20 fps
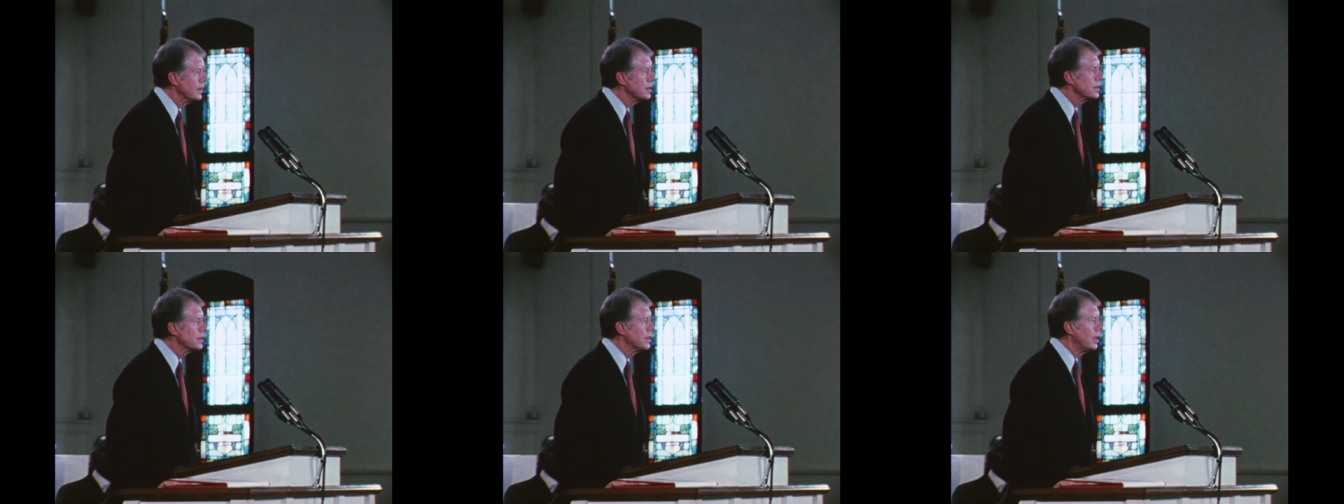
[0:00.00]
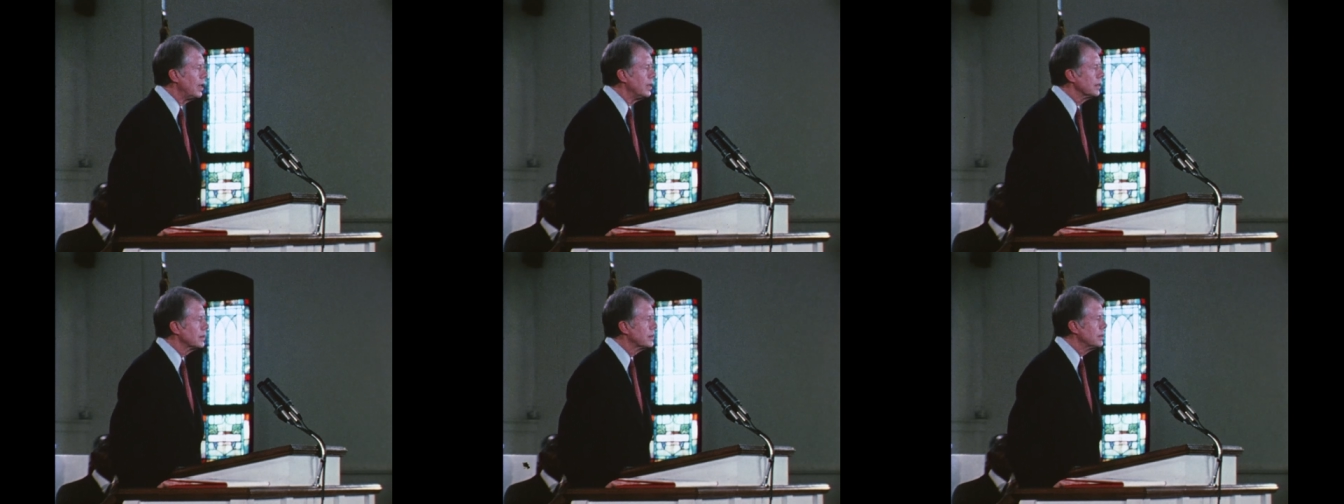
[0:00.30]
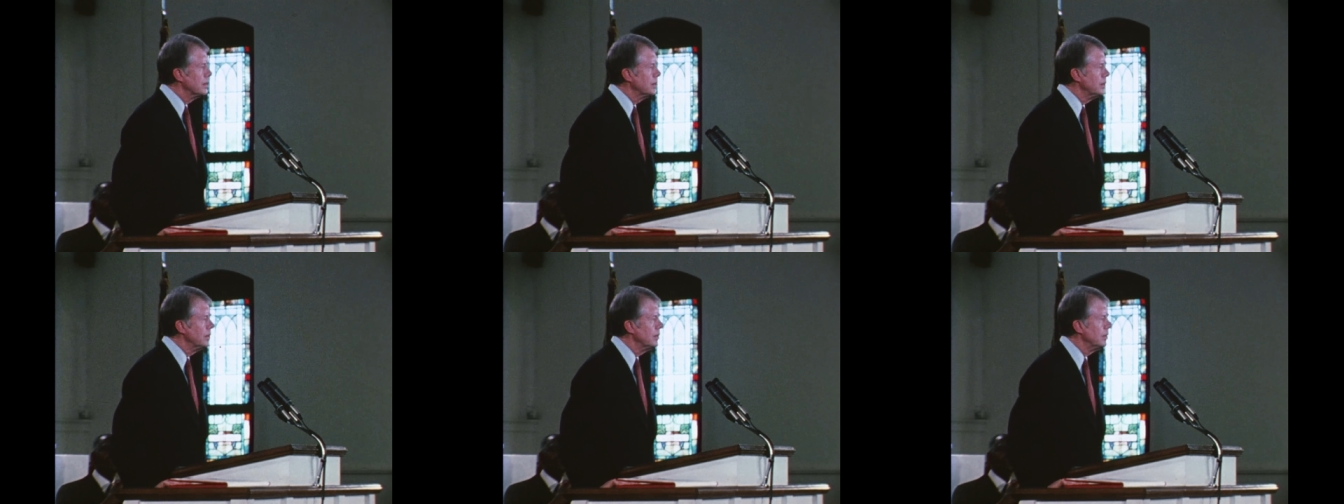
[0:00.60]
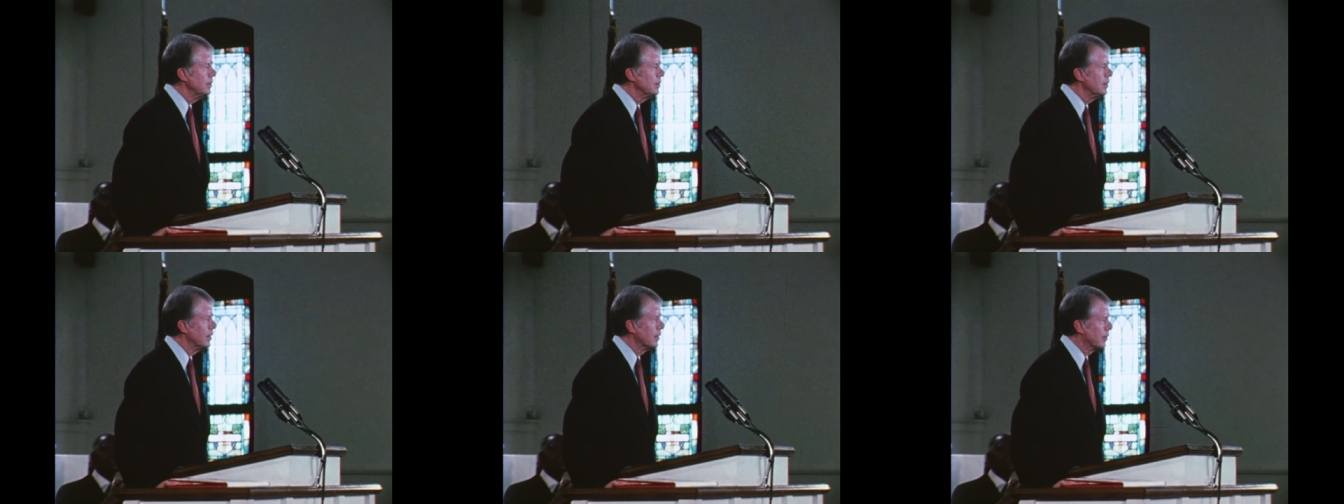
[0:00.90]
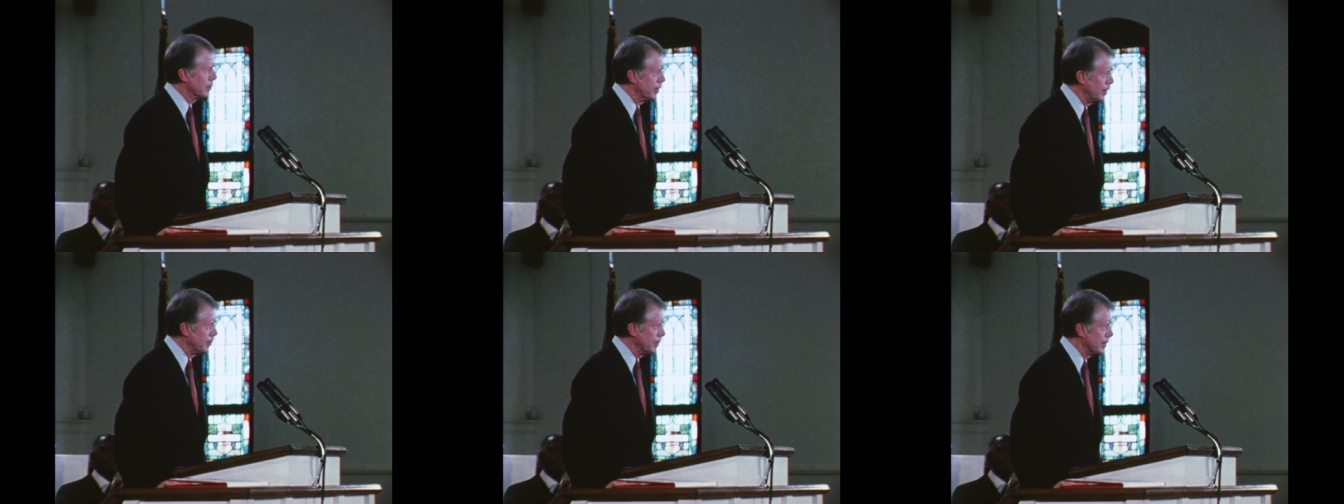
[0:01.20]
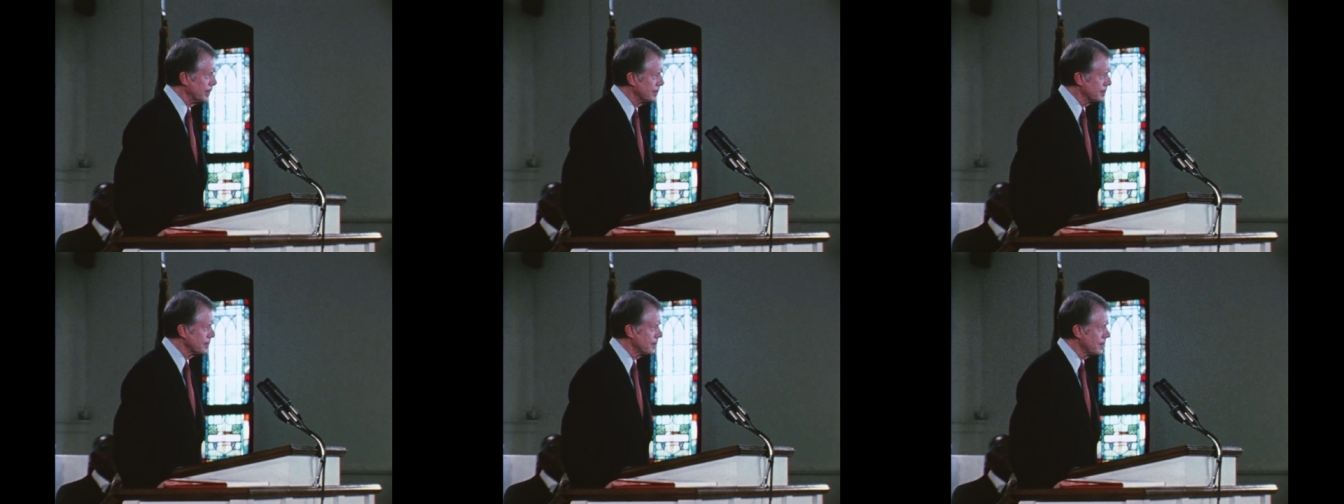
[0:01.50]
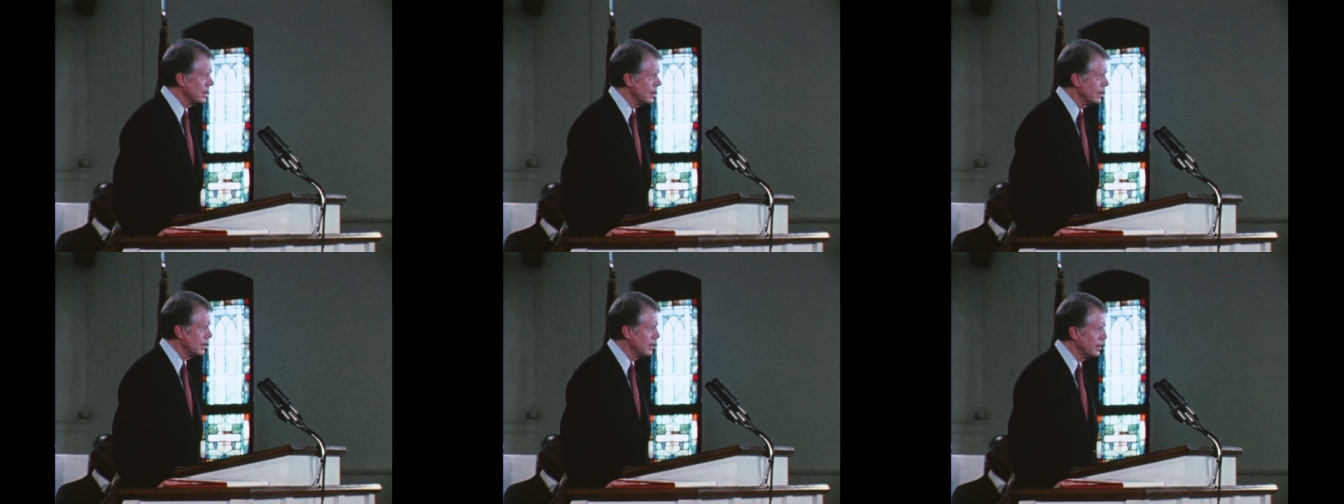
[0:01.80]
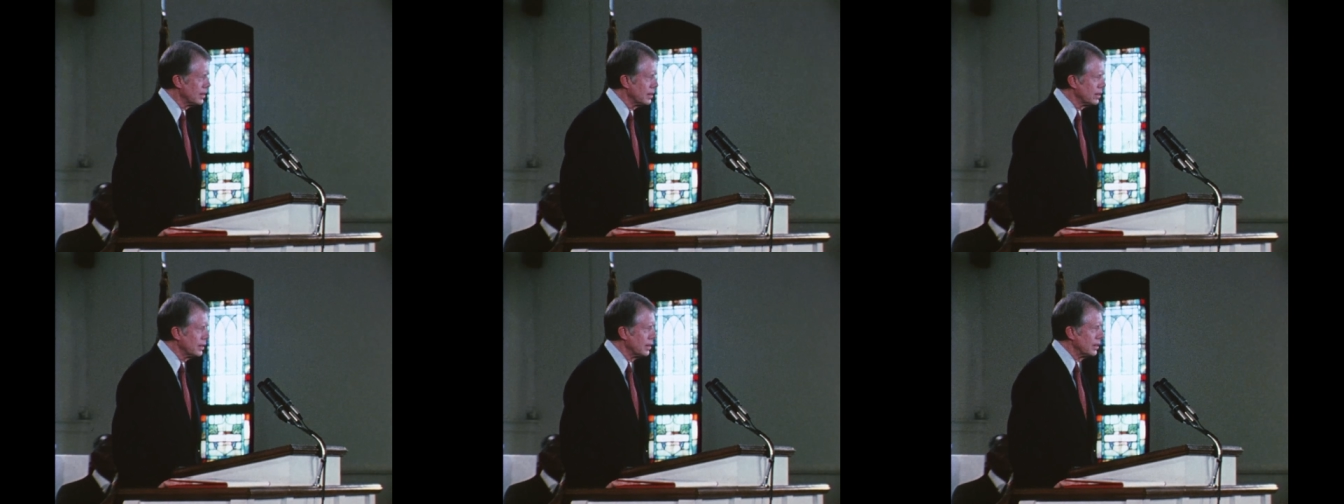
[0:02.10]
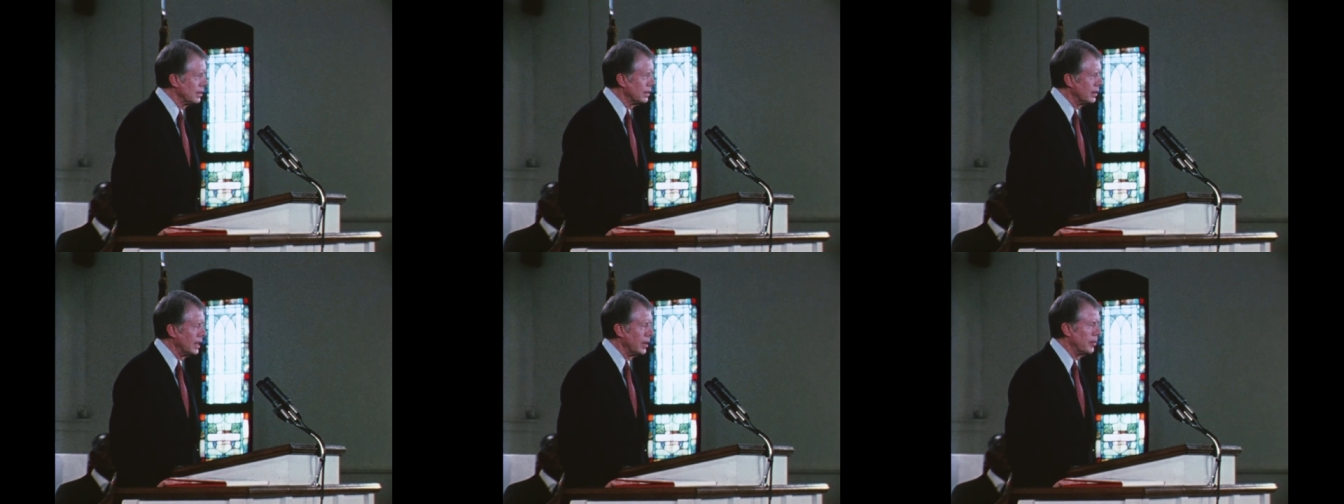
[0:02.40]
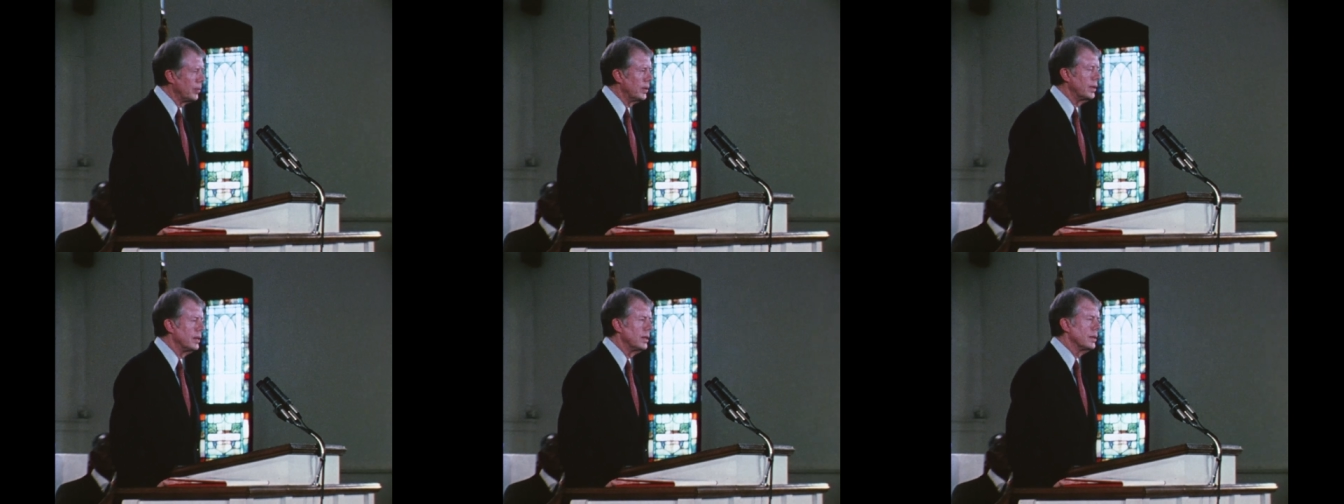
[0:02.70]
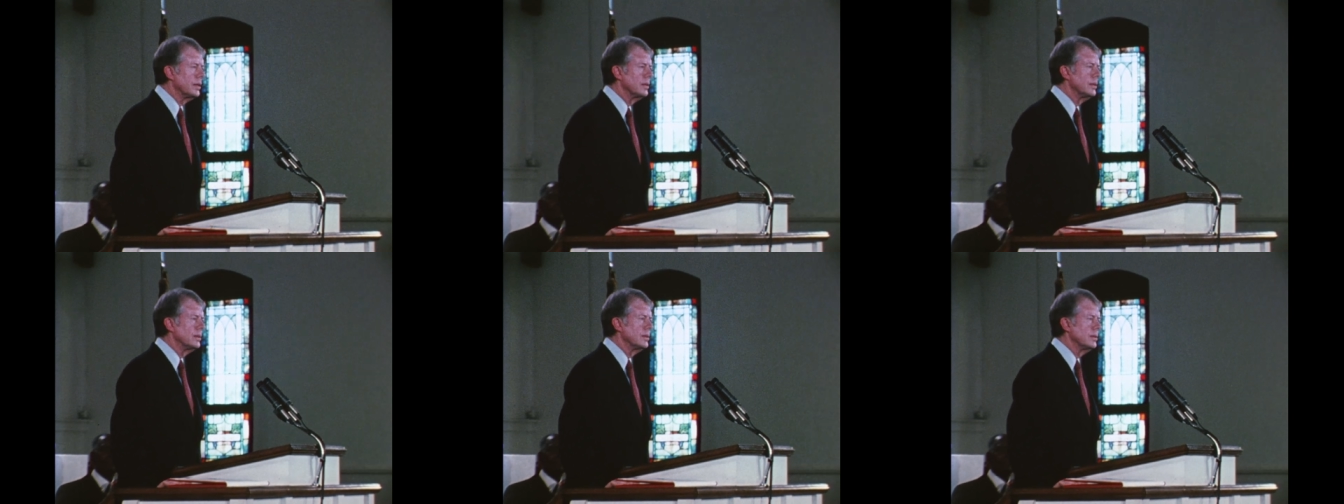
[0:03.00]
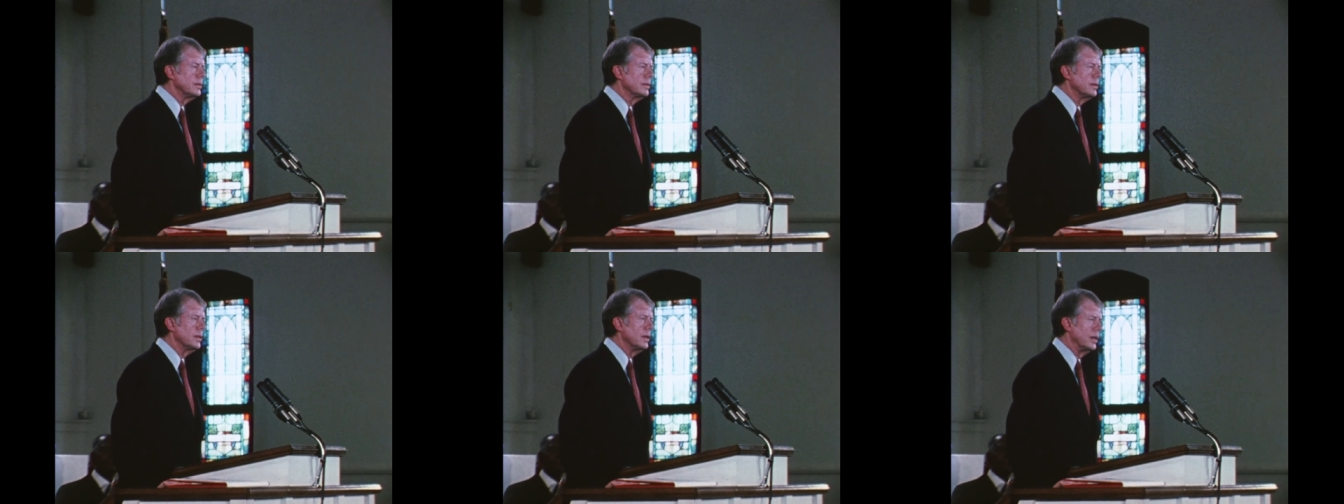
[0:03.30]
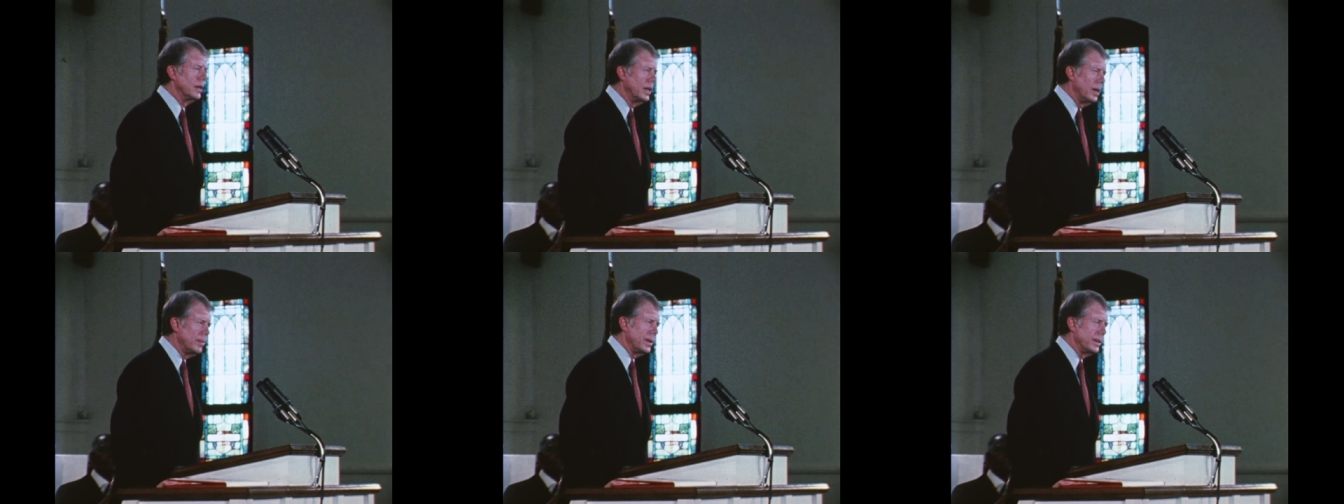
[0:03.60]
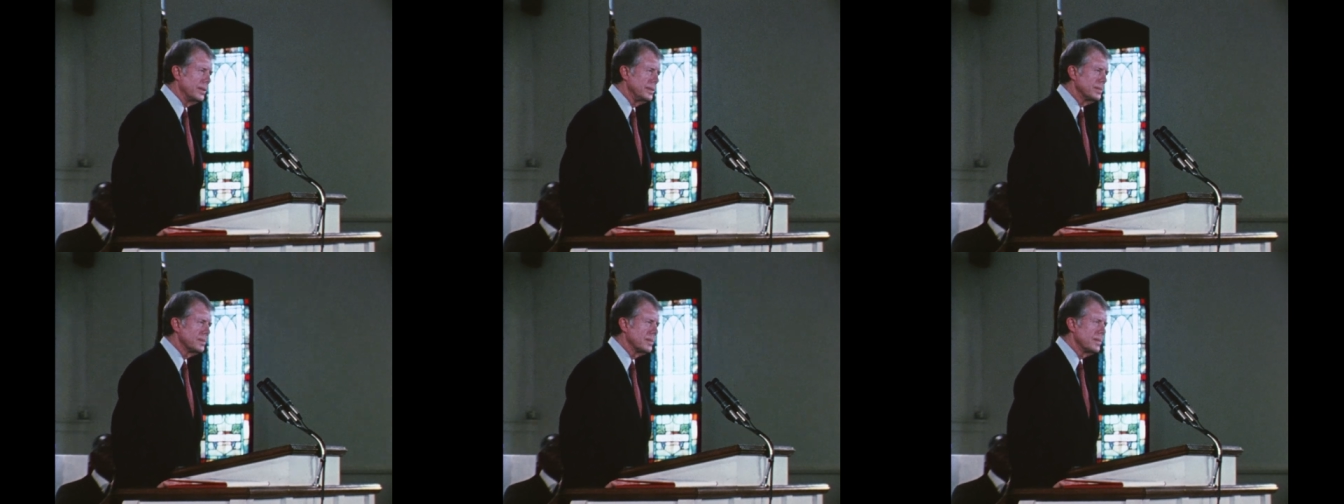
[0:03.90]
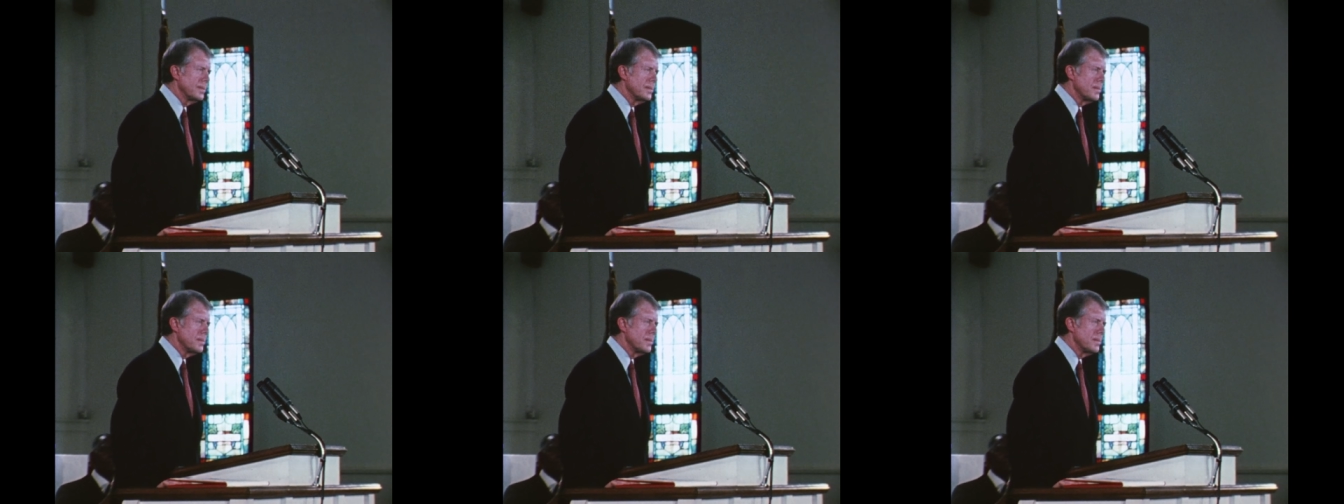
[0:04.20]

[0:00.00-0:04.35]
a SALT two agreement that will limit